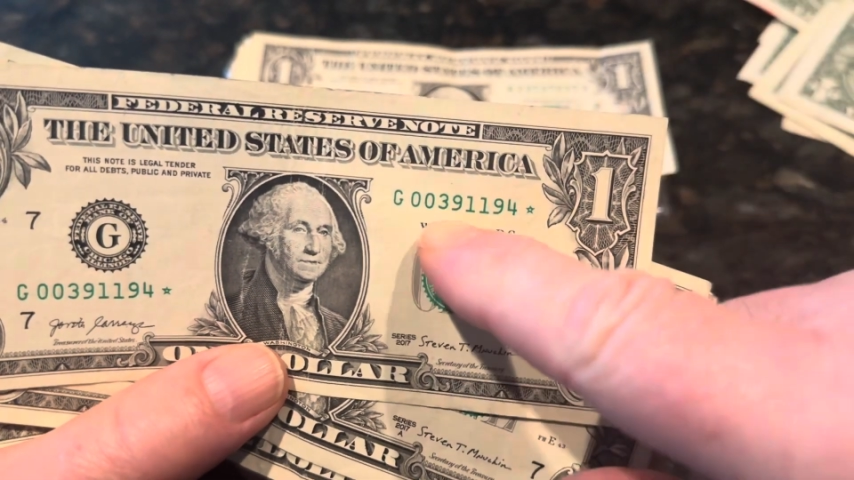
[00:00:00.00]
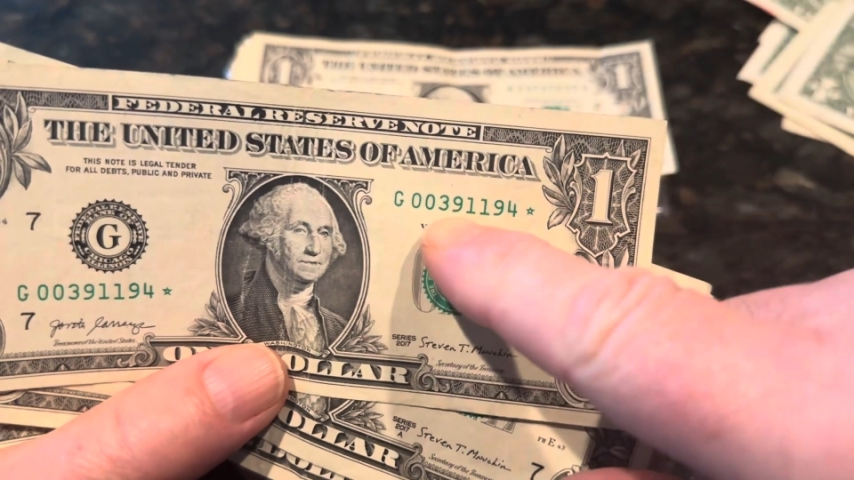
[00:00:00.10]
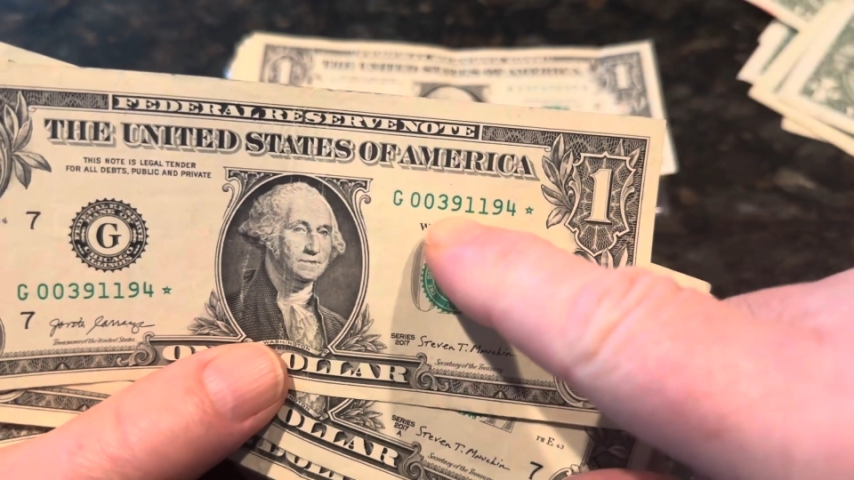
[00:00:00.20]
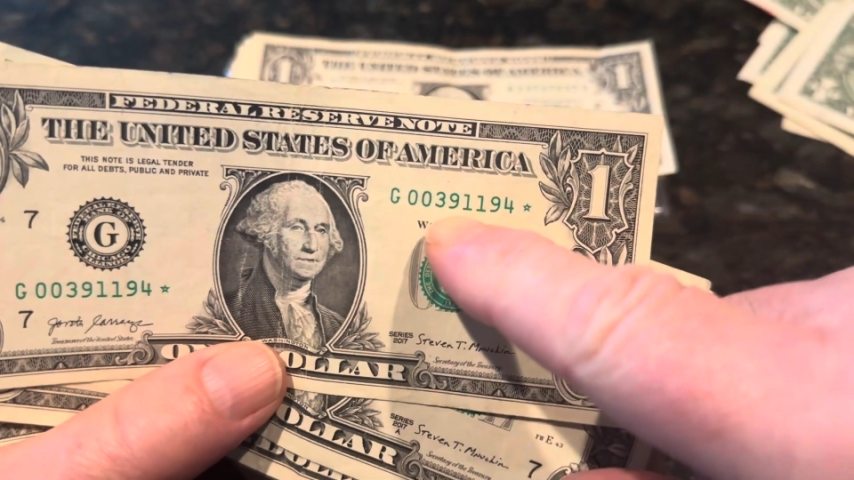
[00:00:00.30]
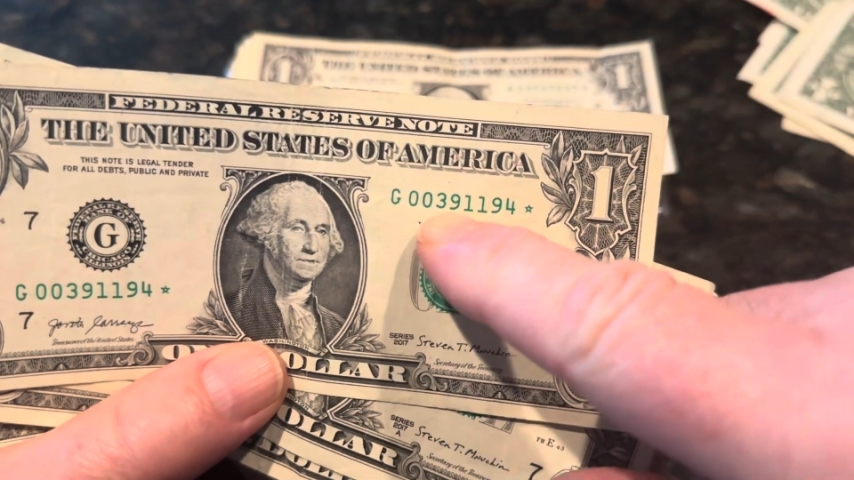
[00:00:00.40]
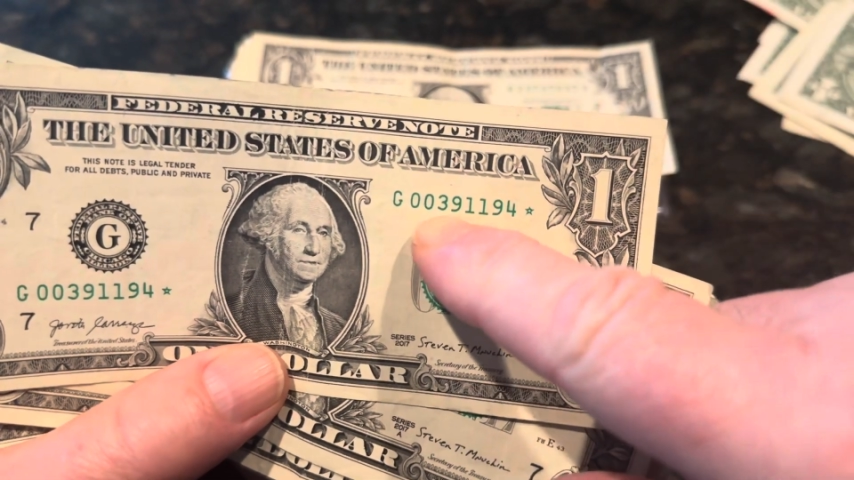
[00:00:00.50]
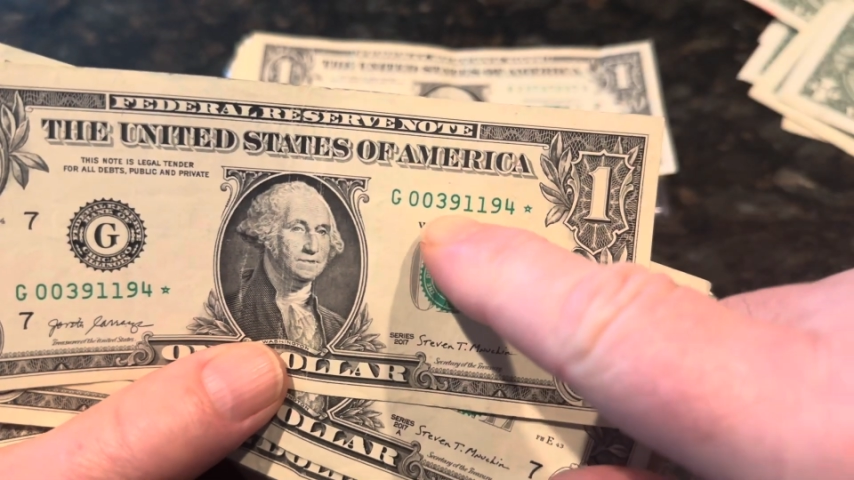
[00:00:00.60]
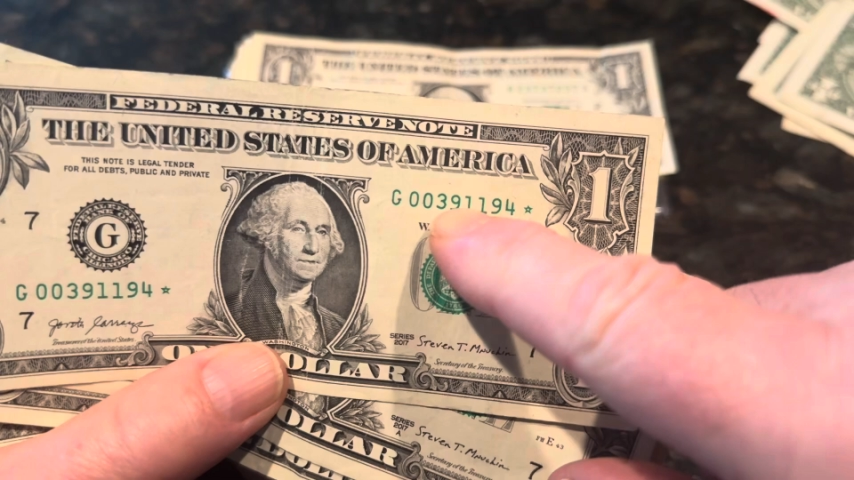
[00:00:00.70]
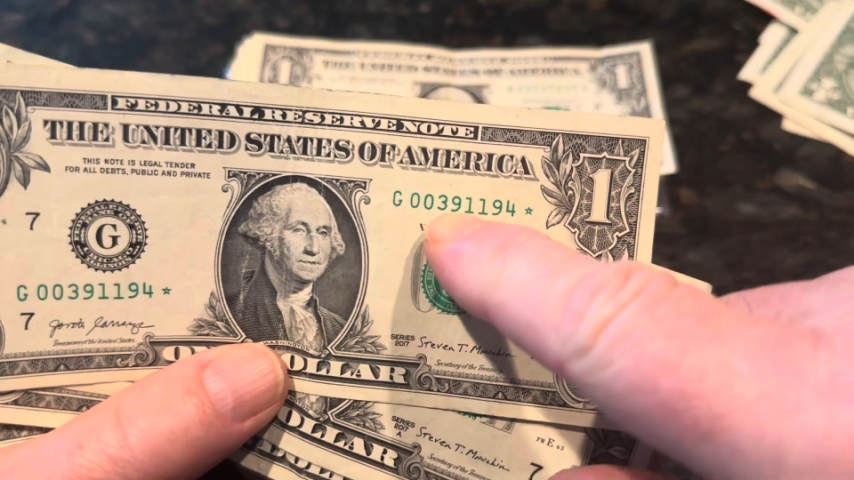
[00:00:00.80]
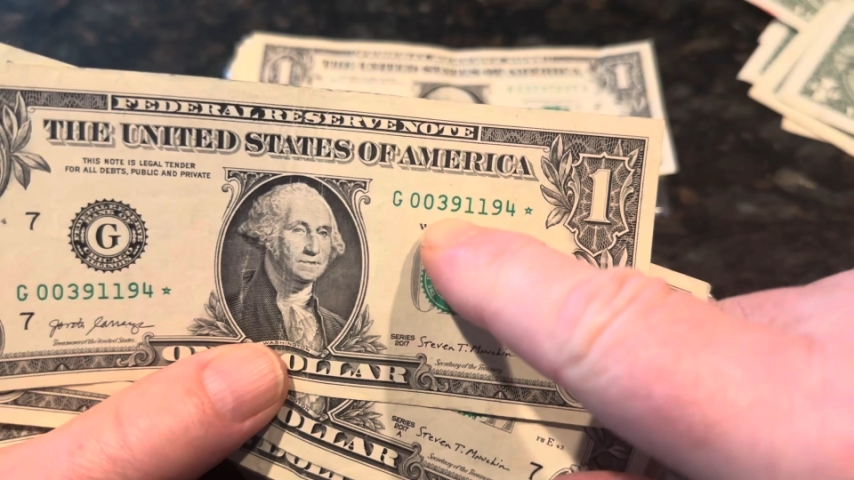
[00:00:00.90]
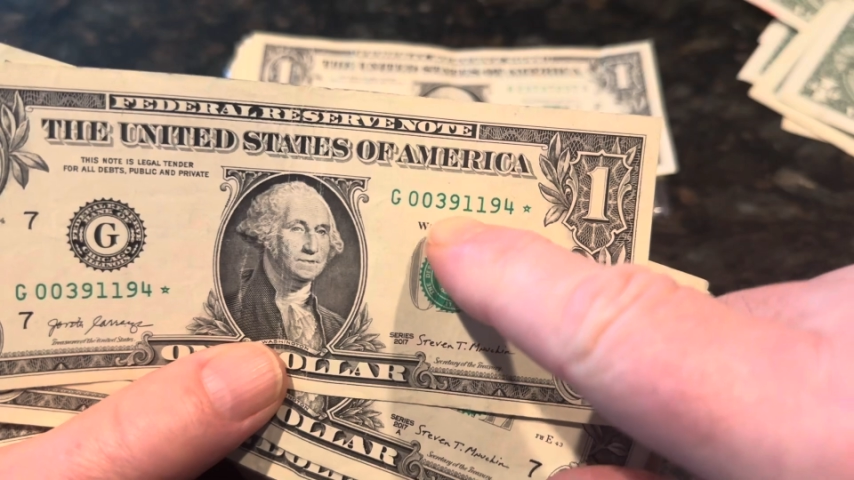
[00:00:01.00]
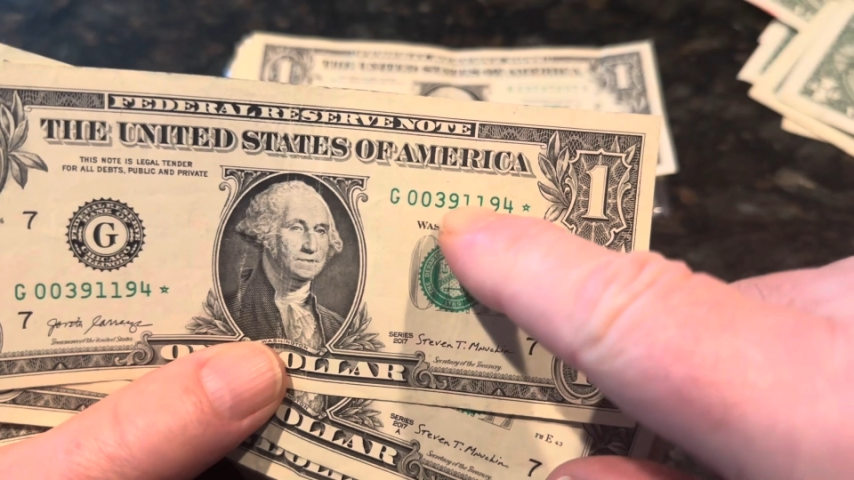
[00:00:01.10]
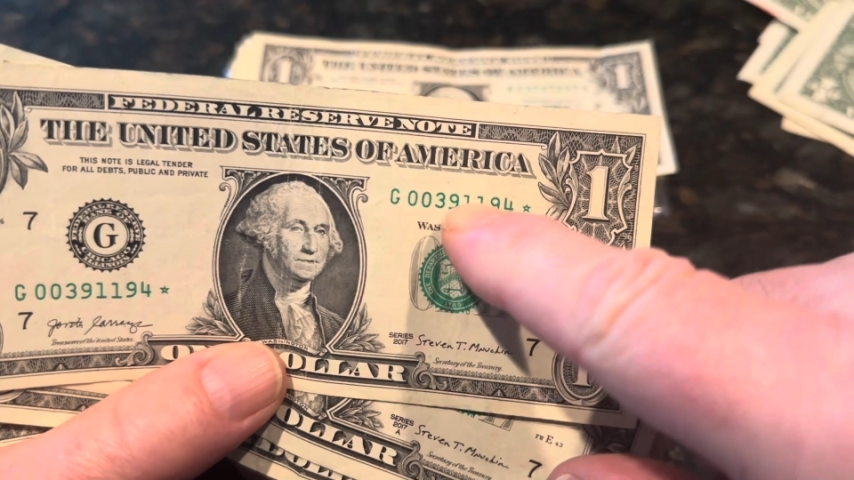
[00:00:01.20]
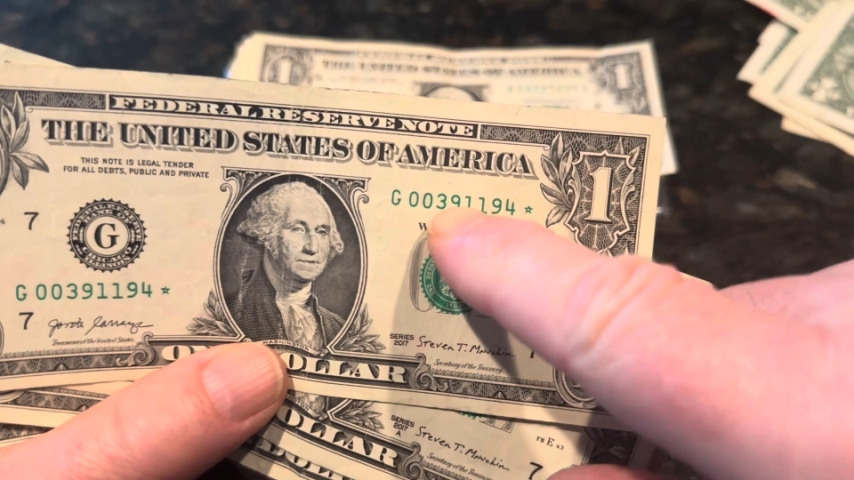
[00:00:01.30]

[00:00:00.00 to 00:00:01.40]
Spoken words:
Interesting, kind of